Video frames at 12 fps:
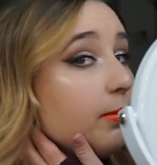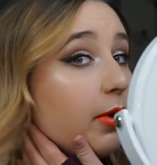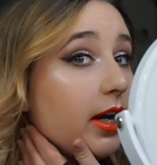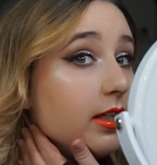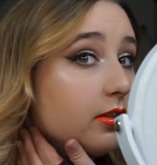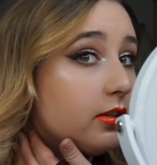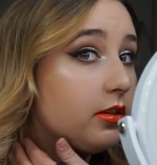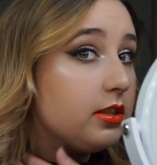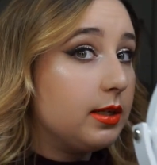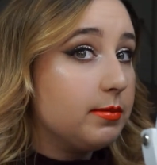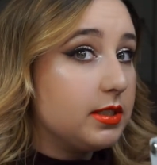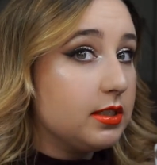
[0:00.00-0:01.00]
bronzers,
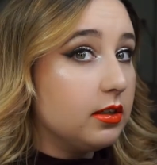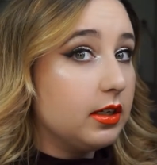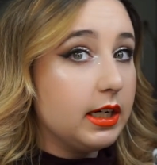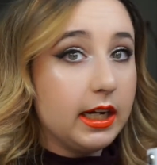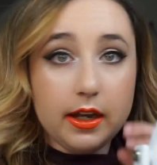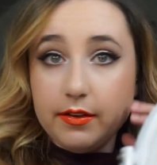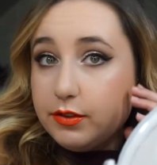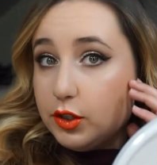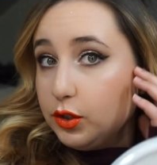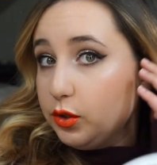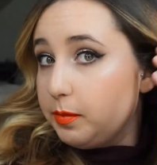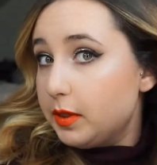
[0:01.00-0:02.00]
I'm still gonna have
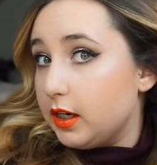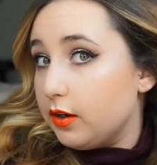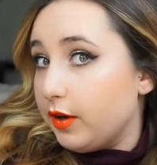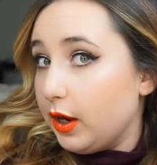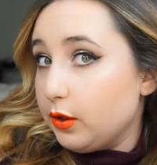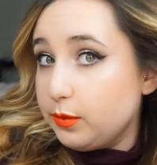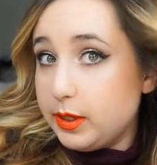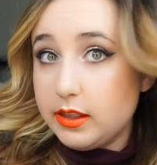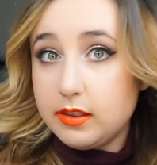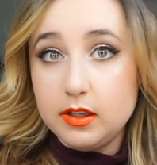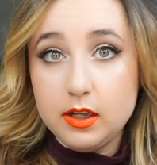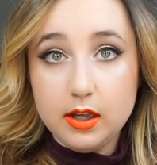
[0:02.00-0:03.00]
to play around
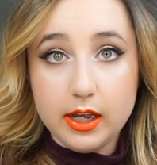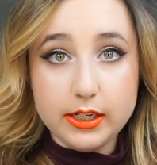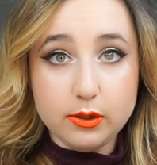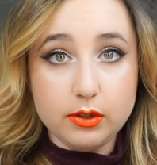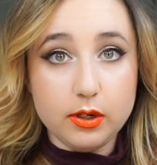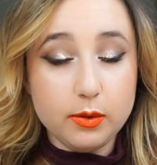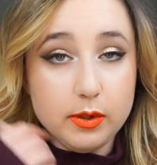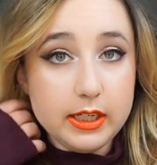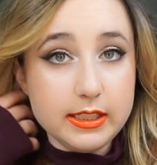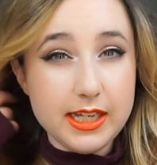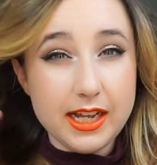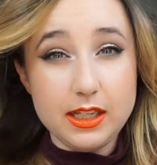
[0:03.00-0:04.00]
with. I don't know
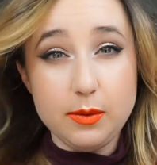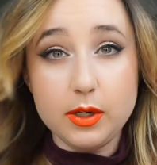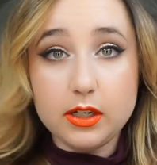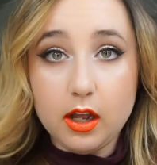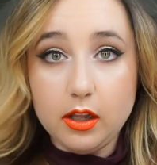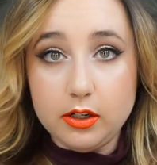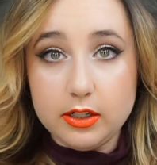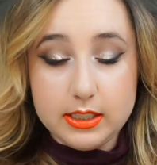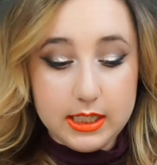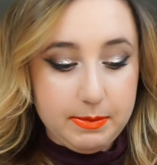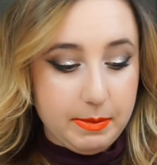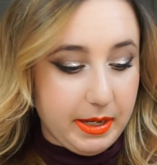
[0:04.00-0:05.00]
exactly what color is
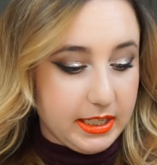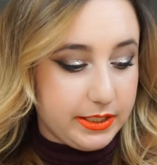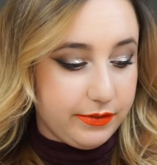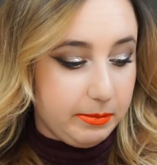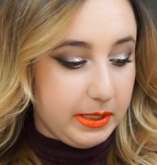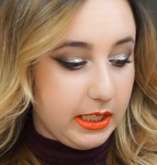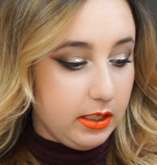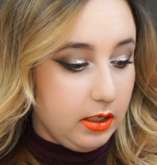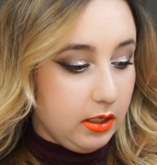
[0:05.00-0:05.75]
gonna be best for me.